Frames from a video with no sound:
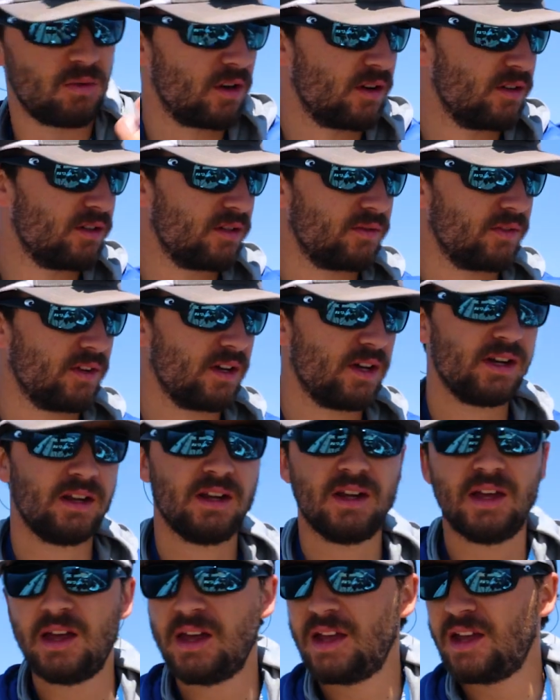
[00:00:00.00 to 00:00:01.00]
are working just
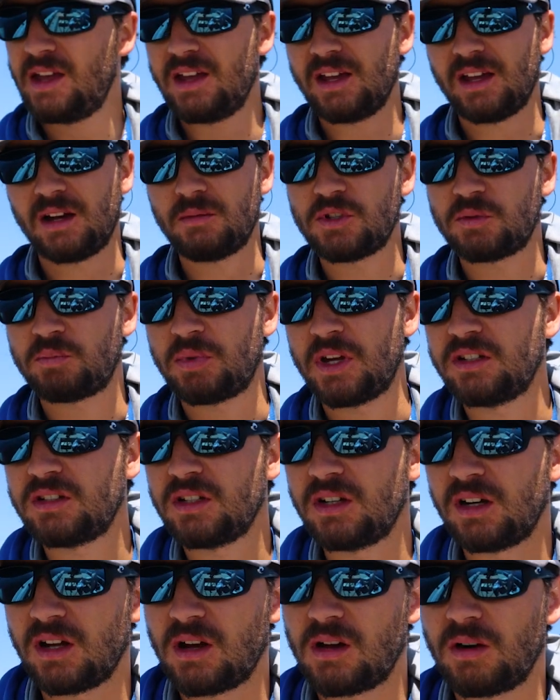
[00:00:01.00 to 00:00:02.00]
fine and I'm just
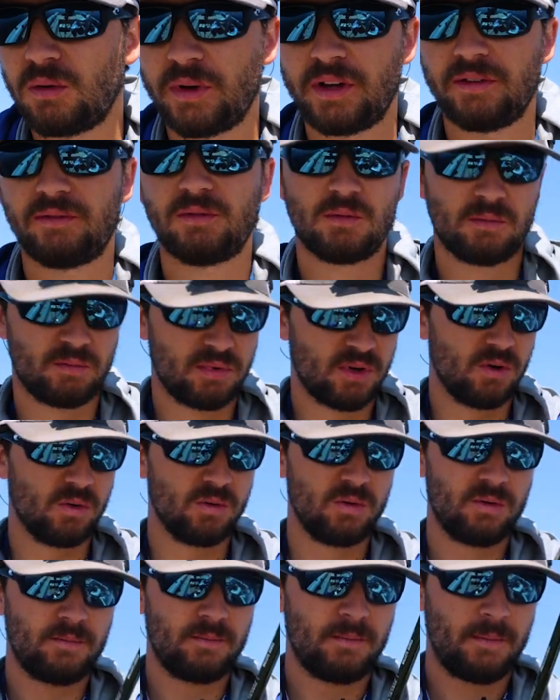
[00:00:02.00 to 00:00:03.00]
pitching it out away from the
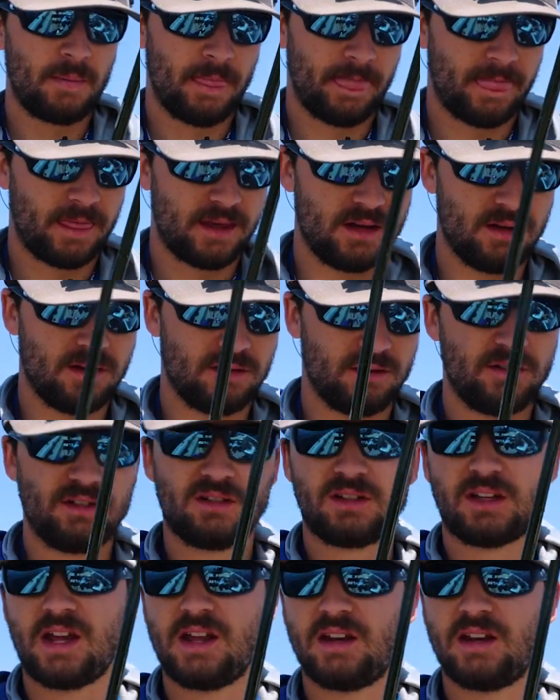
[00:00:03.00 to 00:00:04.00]
boat and just